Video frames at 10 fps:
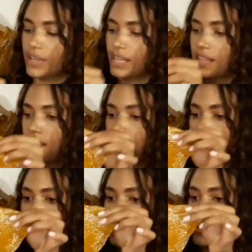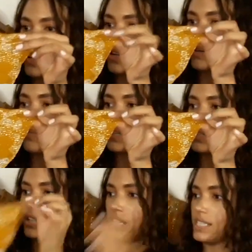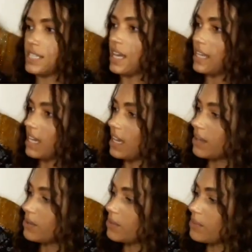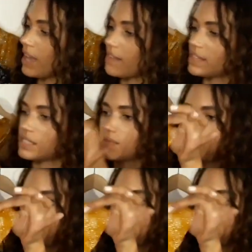in the mustard dahlia, we have this flutter